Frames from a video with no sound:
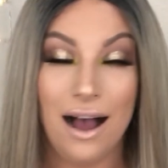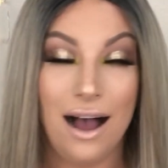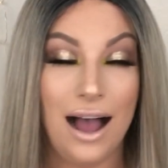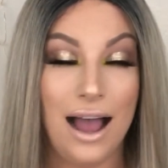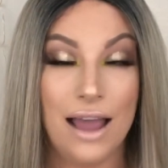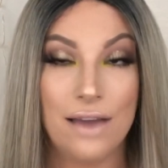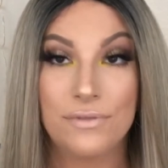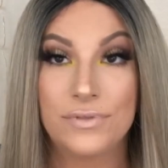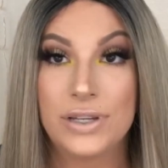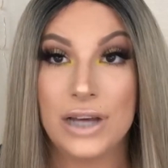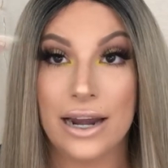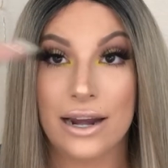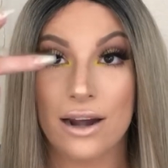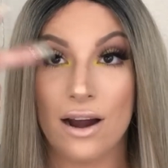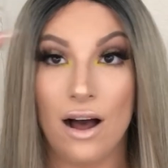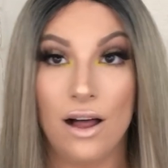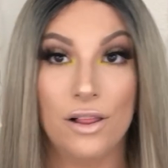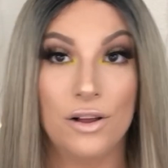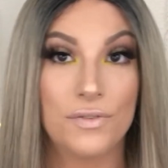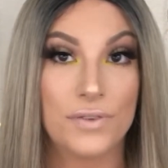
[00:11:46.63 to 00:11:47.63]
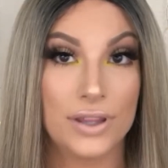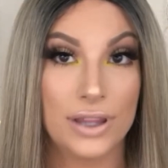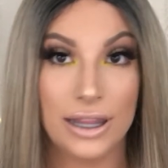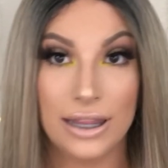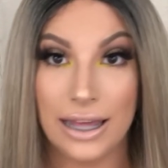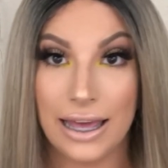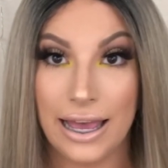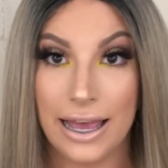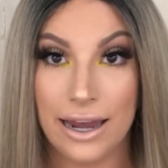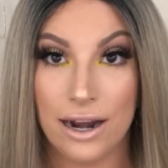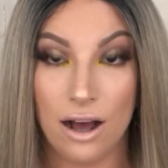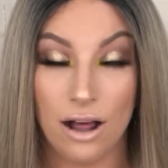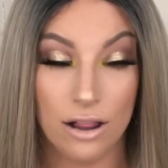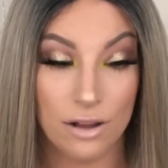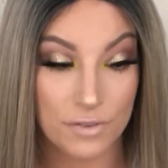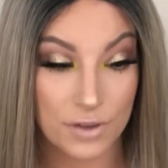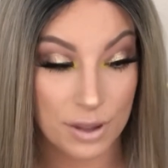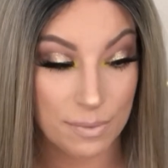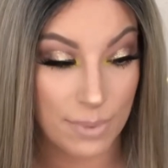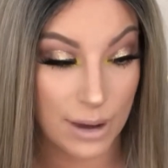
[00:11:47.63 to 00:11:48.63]
I've done it all over the lid, all
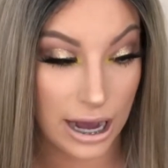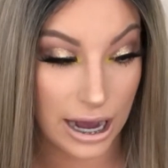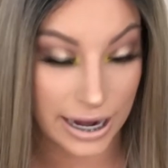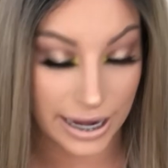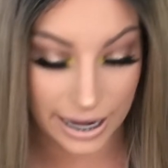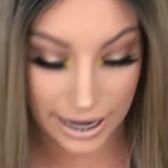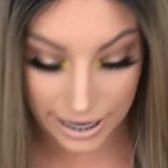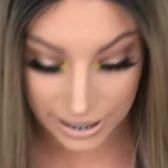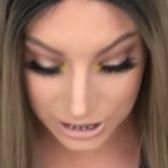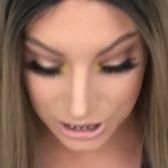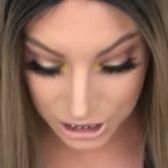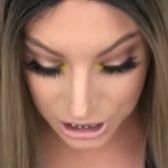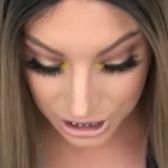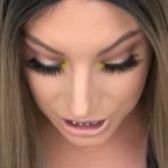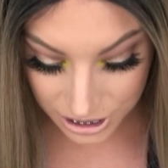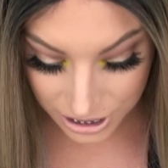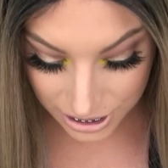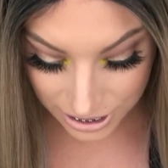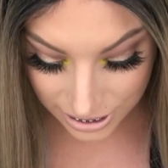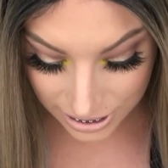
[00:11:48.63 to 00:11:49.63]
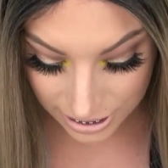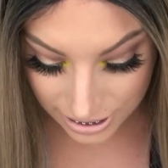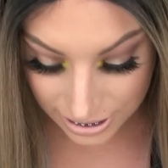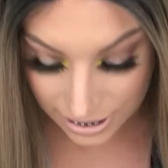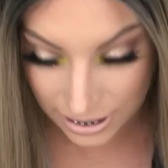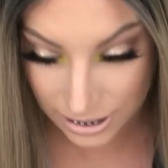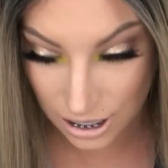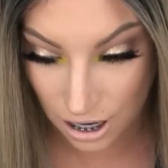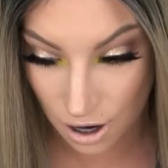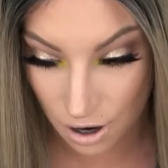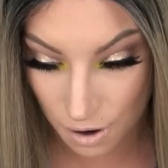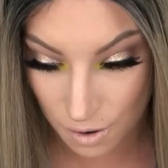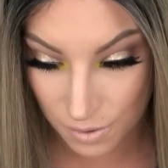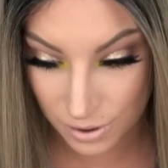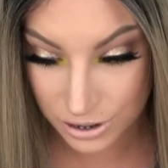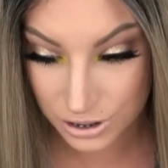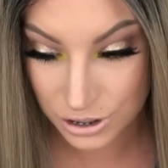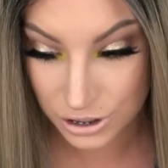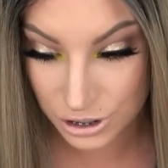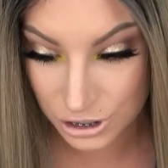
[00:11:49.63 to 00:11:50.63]
over the body. It's just so,
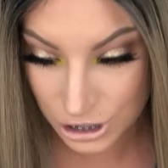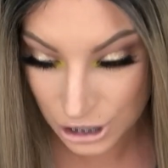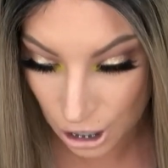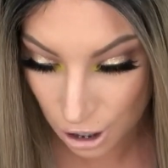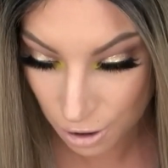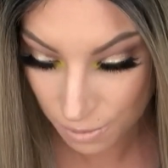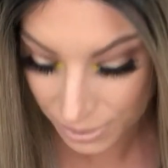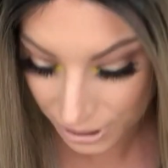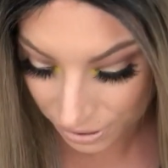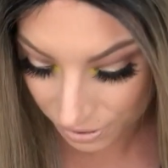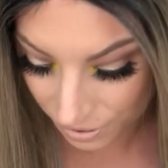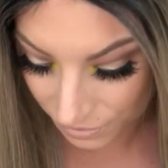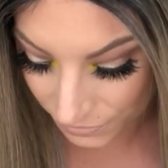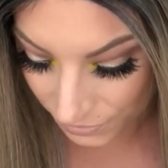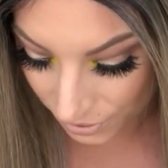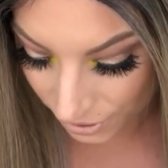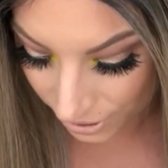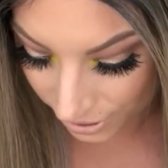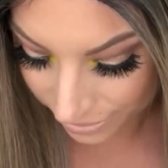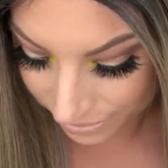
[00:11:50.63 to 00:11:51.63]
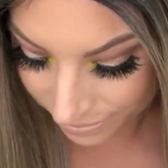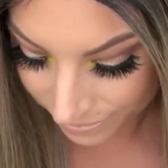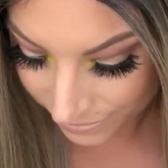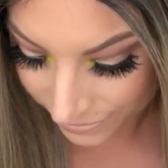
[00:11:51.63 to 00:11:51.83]
so beautiful.